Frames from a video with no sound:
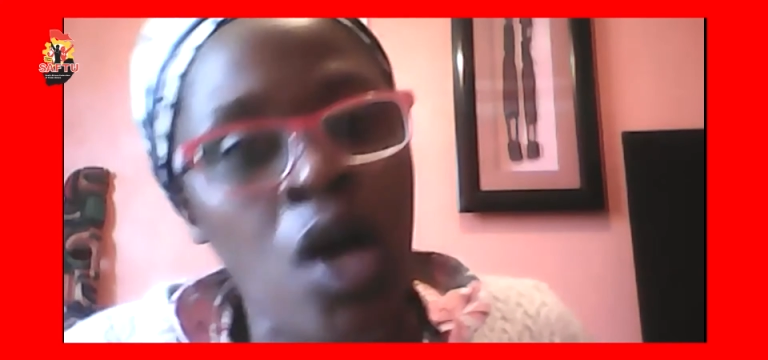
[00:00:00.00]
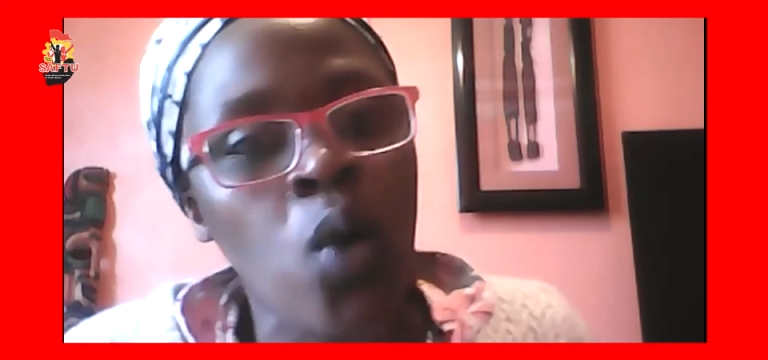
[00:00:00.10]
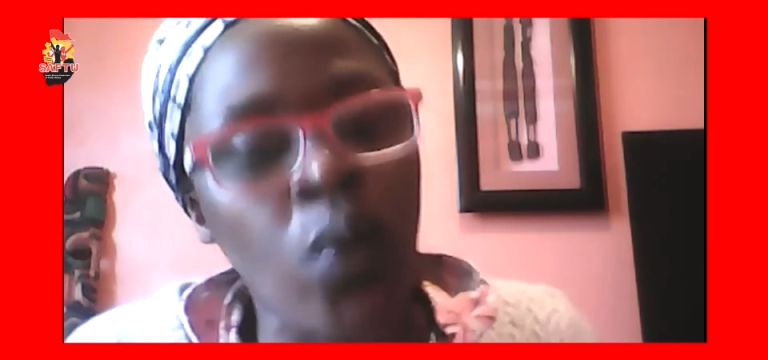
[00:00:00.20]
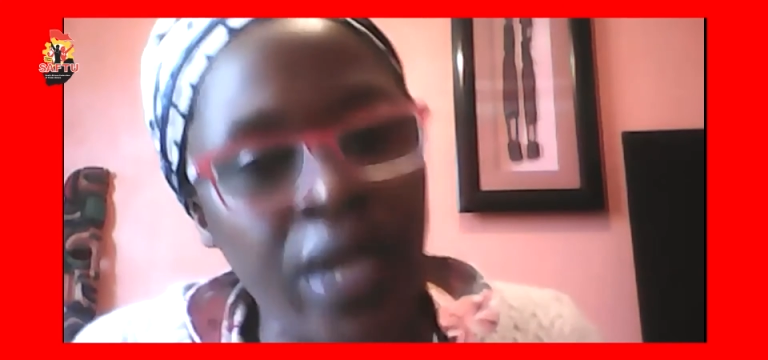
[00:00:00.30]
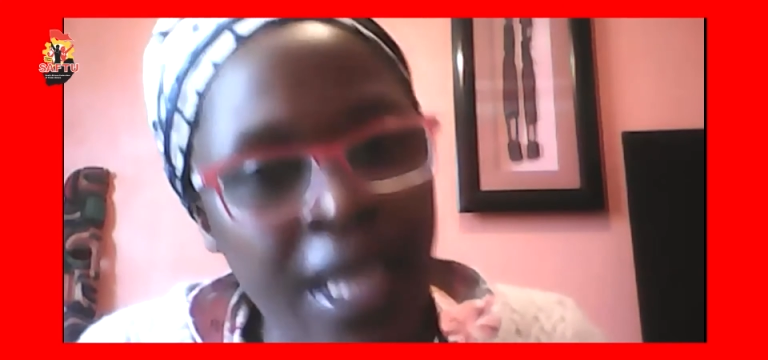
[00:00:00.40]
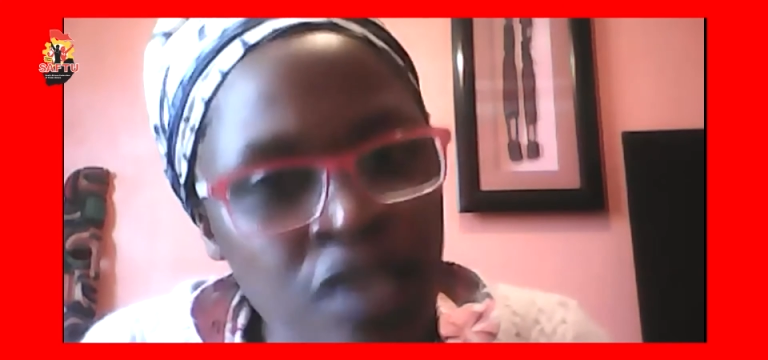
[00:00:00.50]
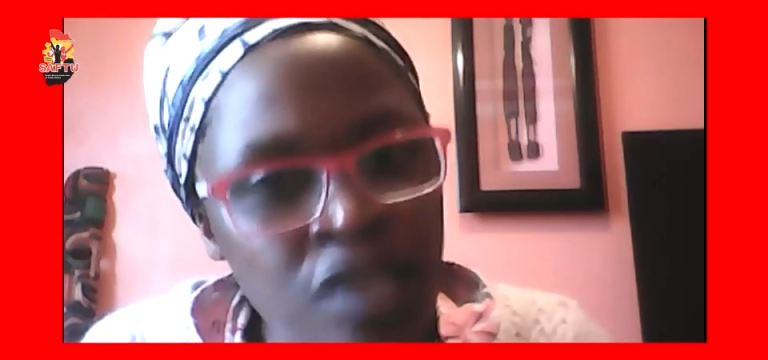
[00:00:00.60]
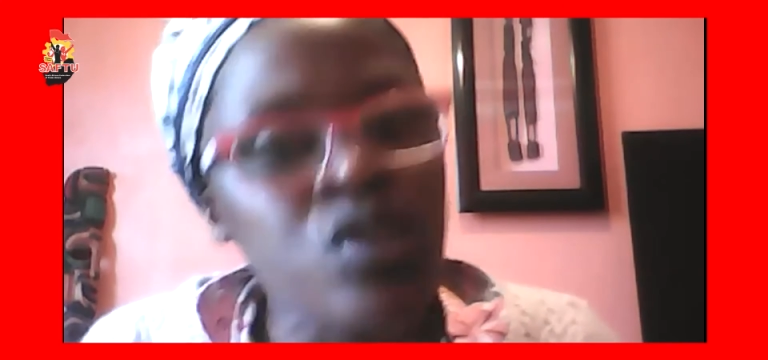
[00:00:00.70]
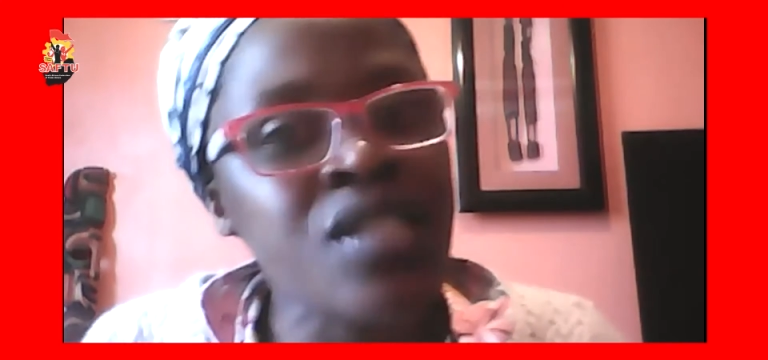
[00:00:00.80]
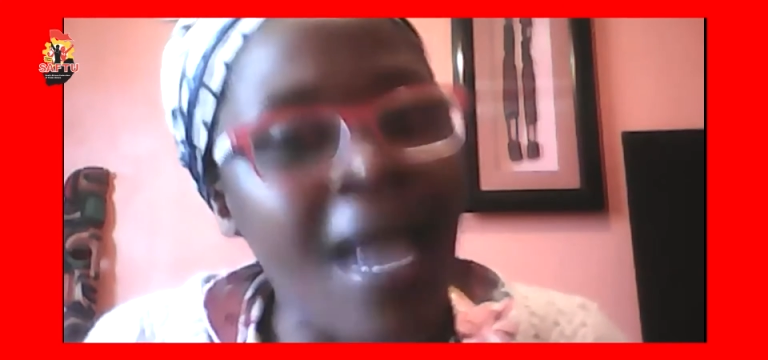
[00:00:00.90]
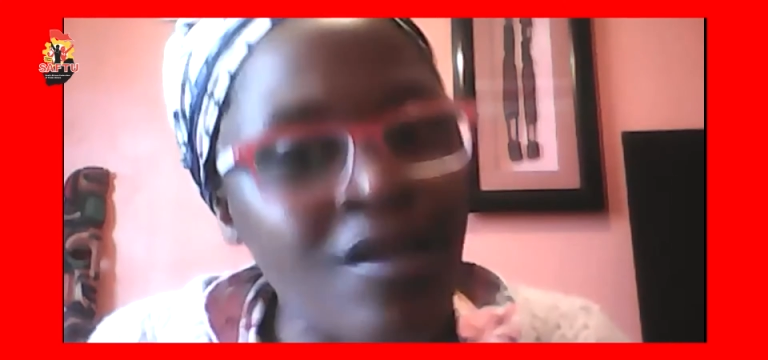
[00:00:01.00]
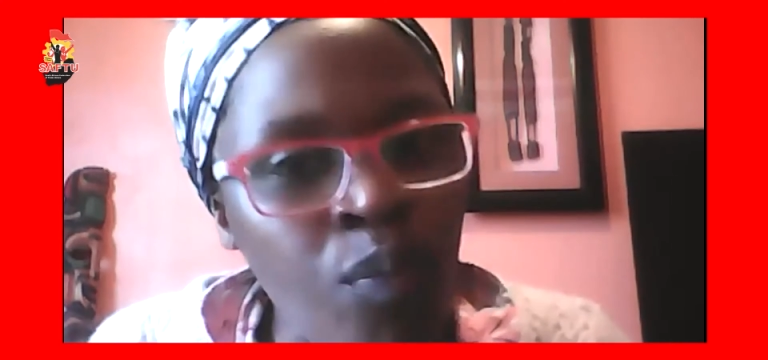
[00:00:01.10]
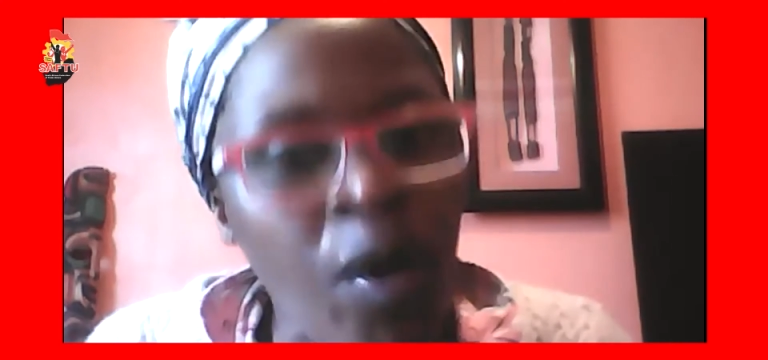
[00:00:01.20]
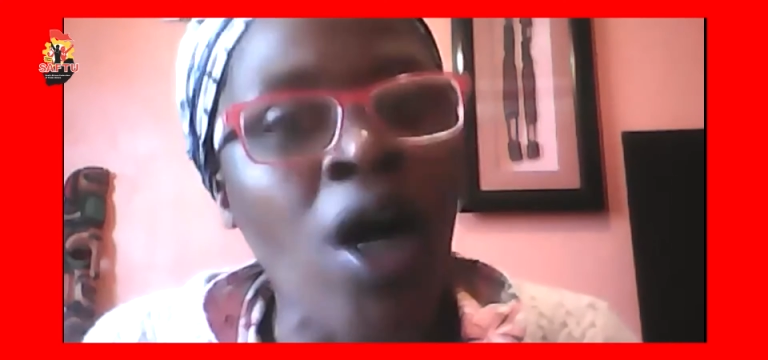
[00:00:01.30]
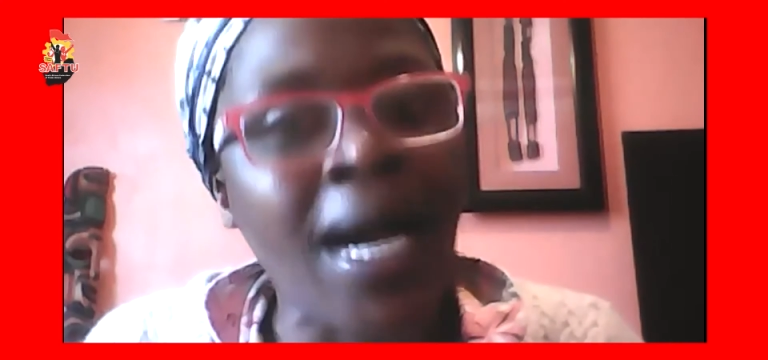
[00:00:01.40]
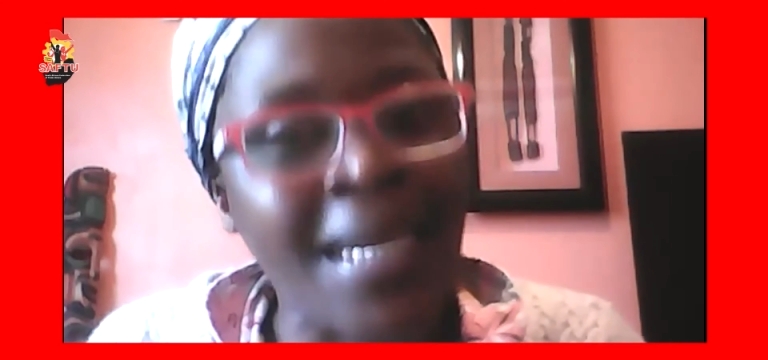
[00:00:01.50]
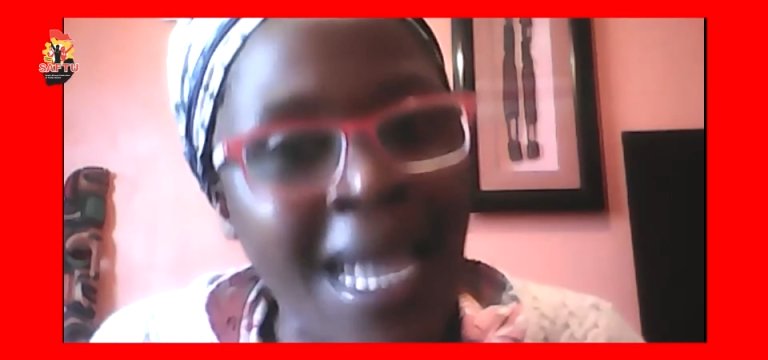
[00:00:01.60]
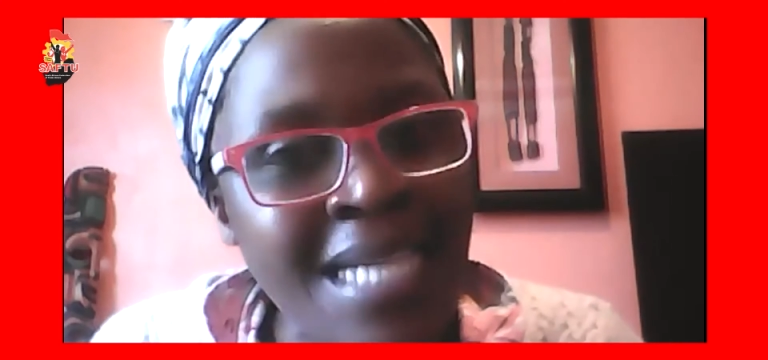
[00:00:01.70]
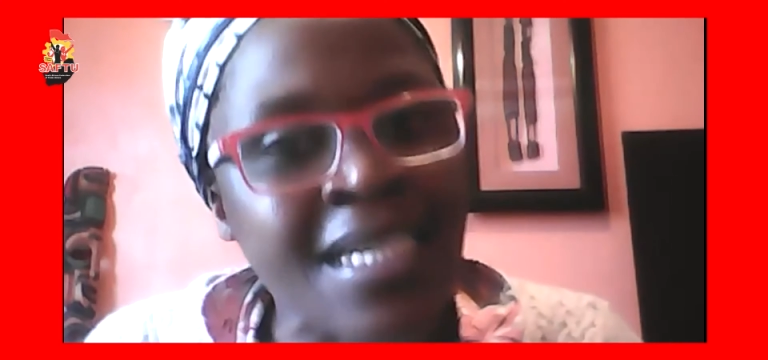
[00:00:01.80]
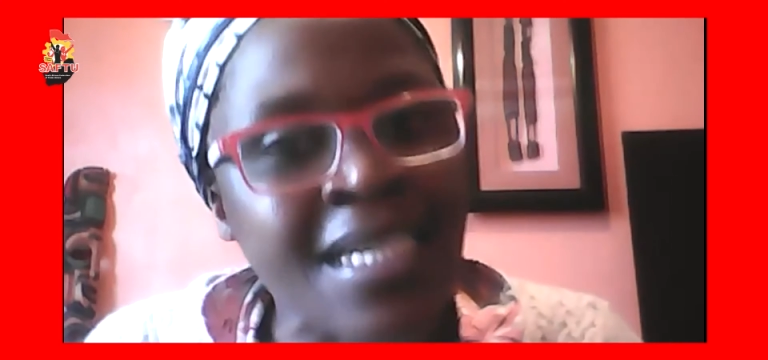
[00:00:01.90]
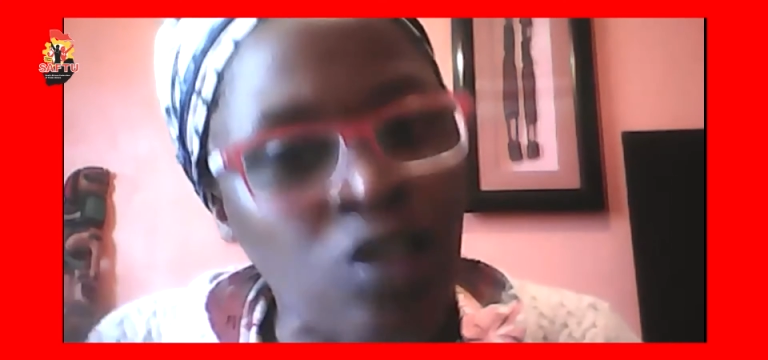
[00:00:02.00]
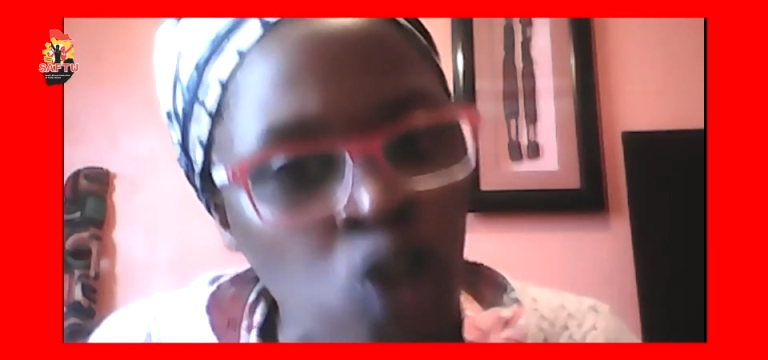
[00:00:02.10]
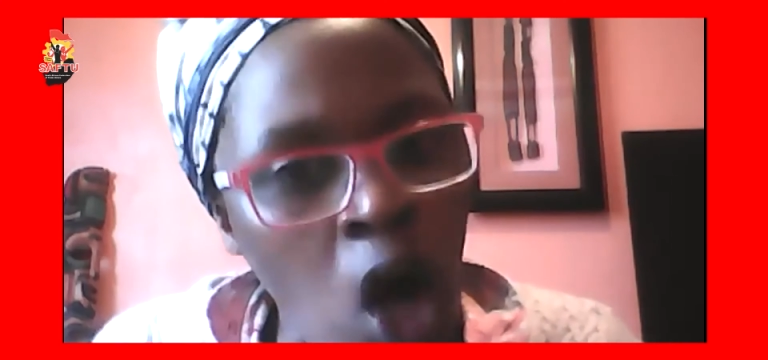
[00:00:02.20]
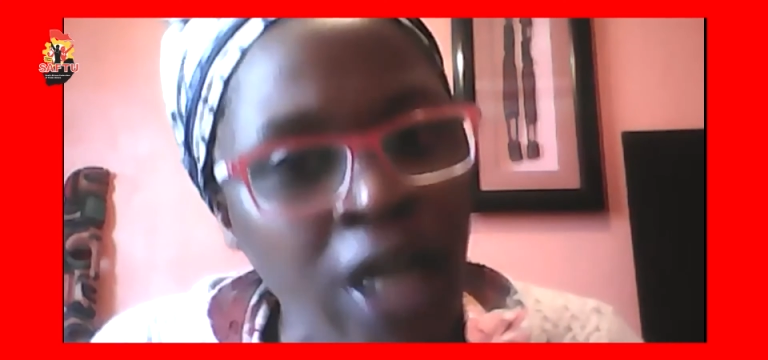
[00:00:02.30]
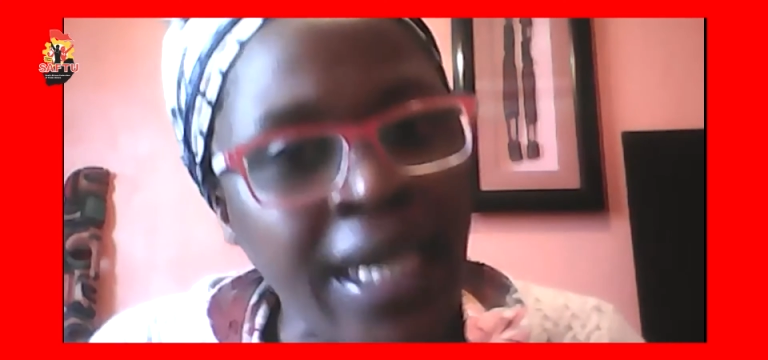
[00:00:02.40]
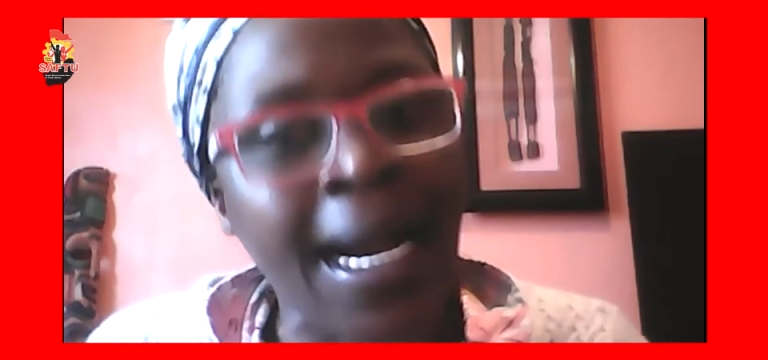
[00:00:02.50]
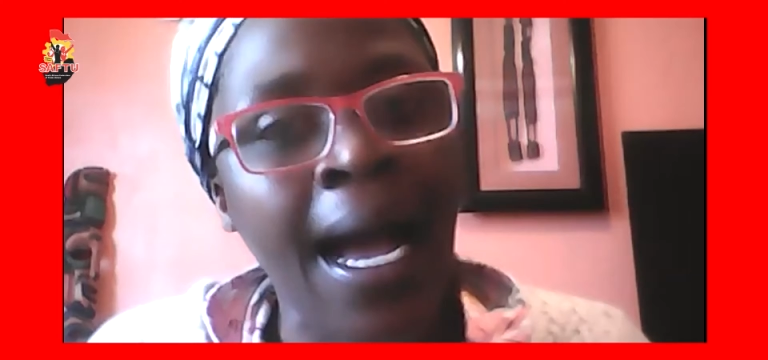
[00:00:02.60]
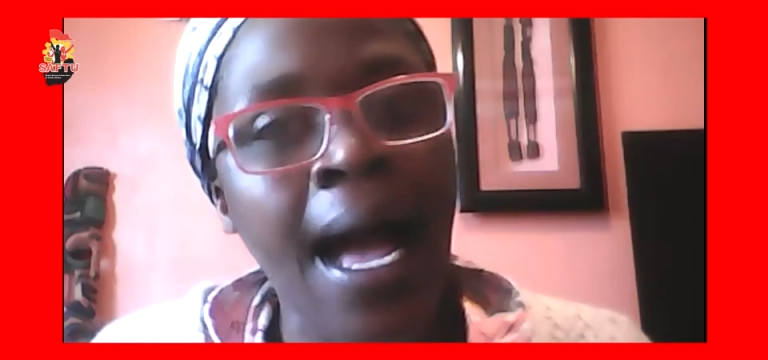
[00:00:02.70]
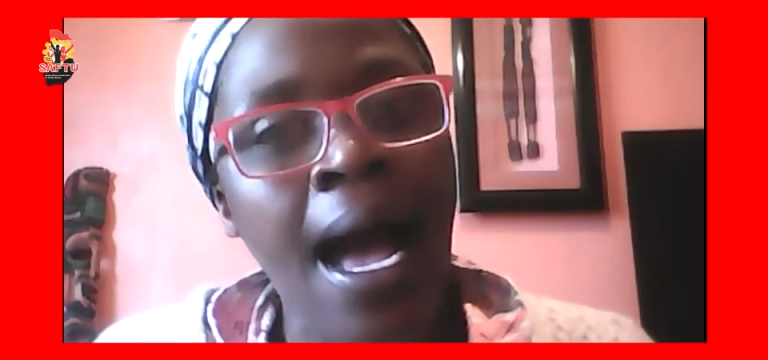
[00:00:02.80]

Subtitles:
We need to start to be organizing and talking